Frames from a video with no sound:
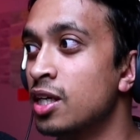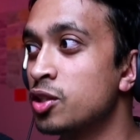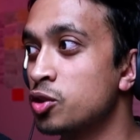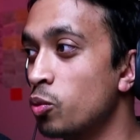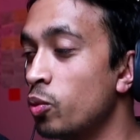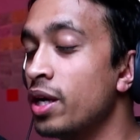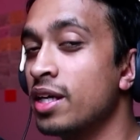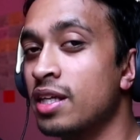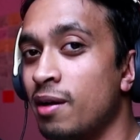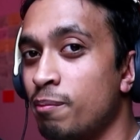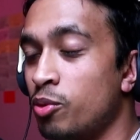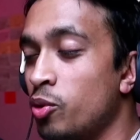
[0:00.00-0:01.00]
to wear
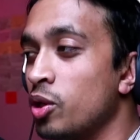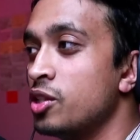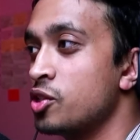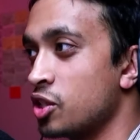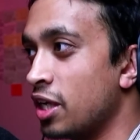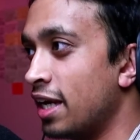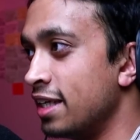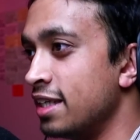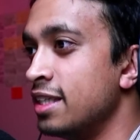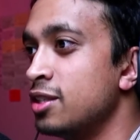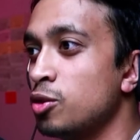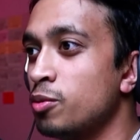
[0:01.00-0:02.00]
that ball and chain.
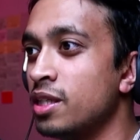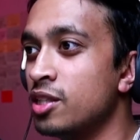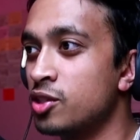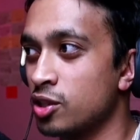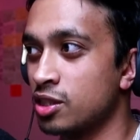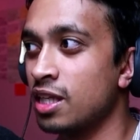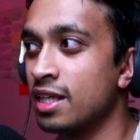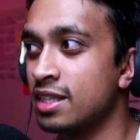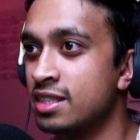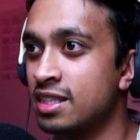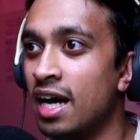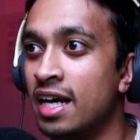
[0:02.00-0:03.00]
He's doing it just like his
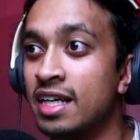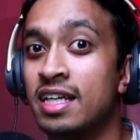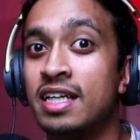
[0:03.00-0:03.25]
dad.